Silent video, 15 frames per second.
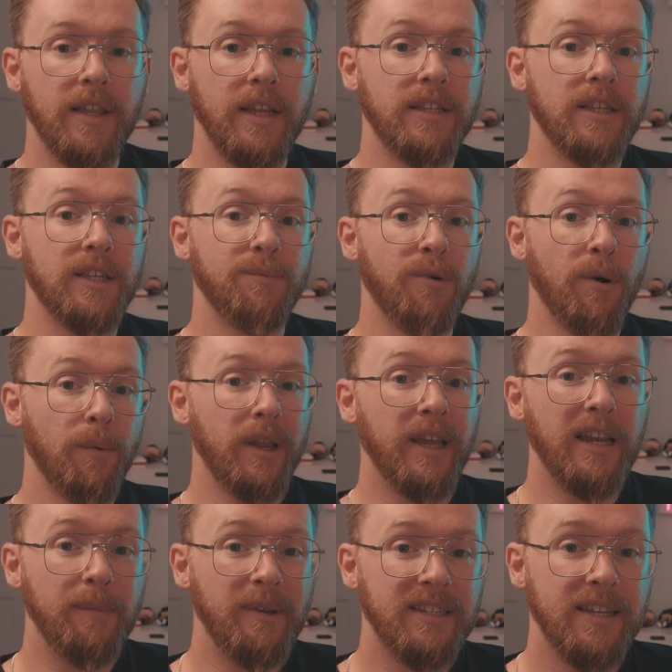this is probably
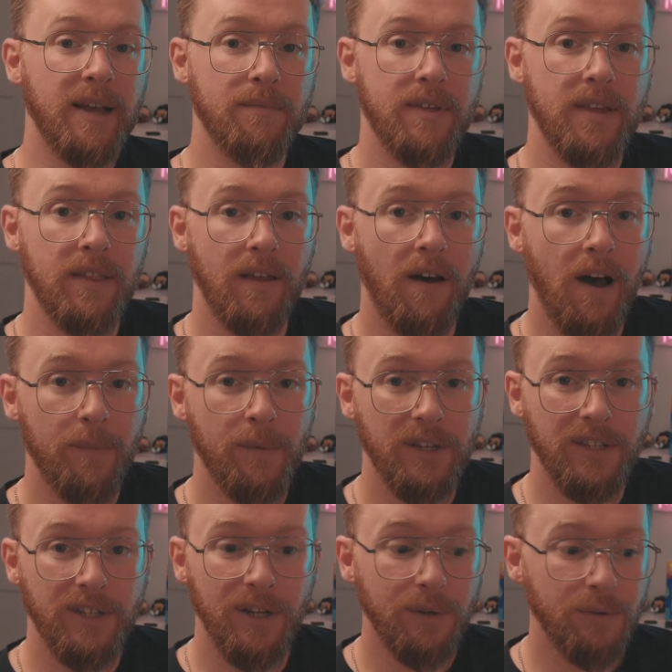going to be something that I'm
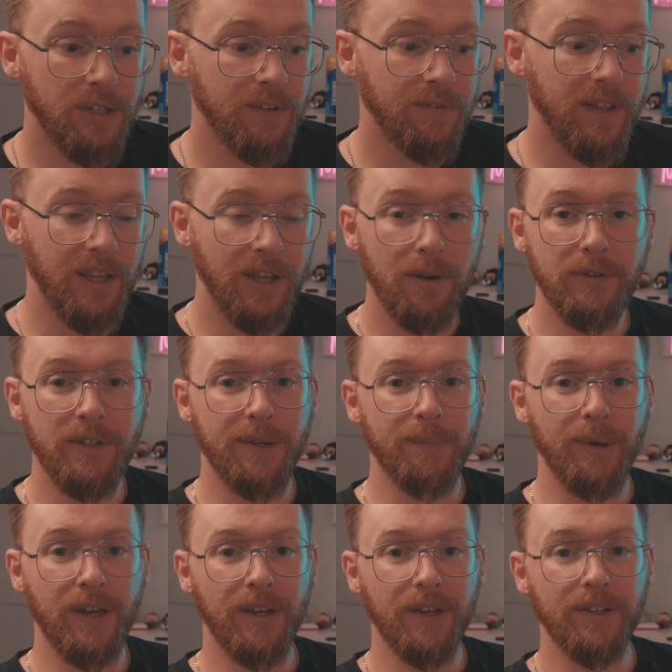exclusively using,
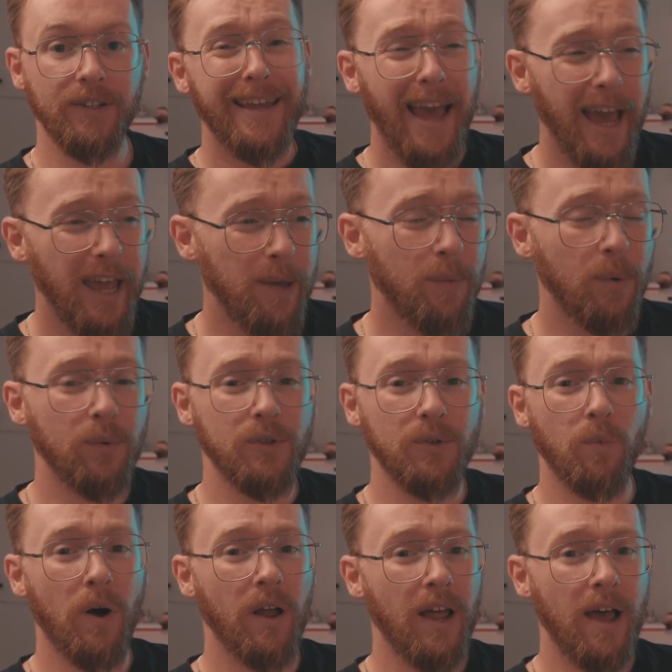because
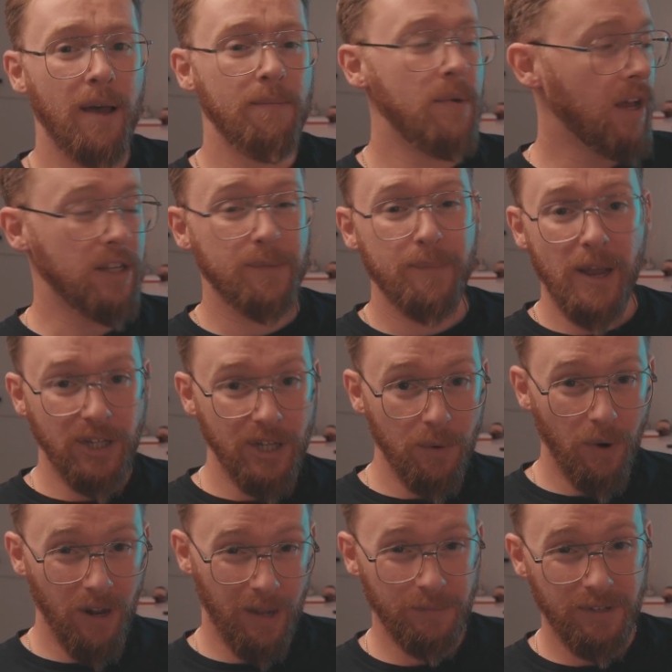cables, especially
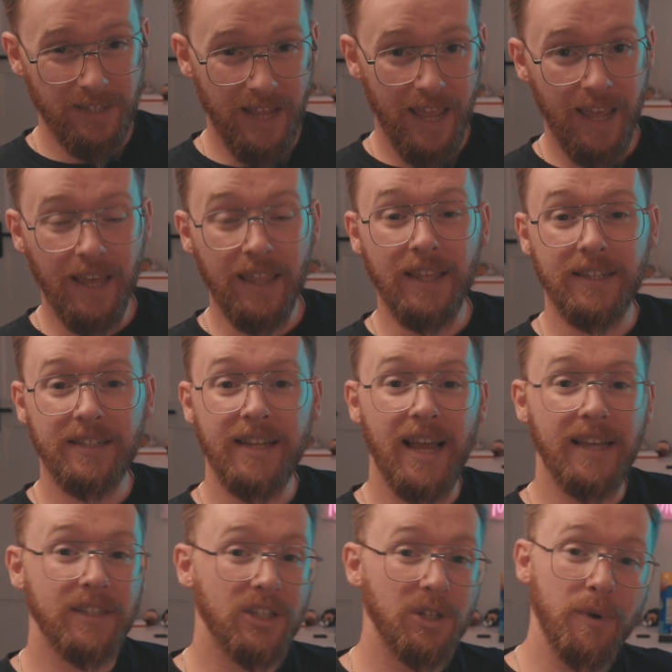while I'm sitting at this
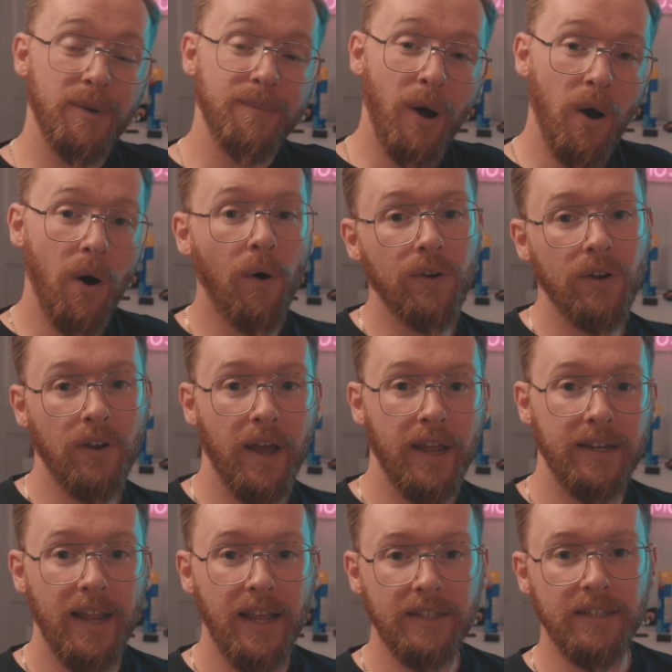desk doing my
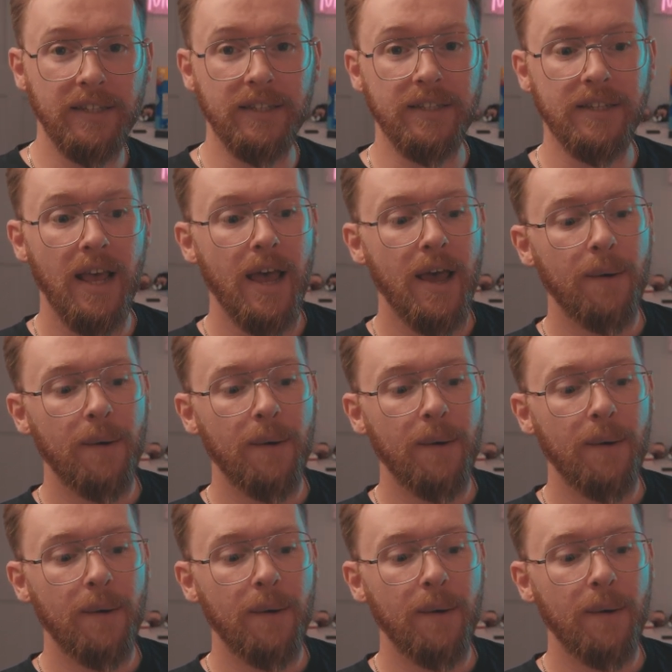online lessons,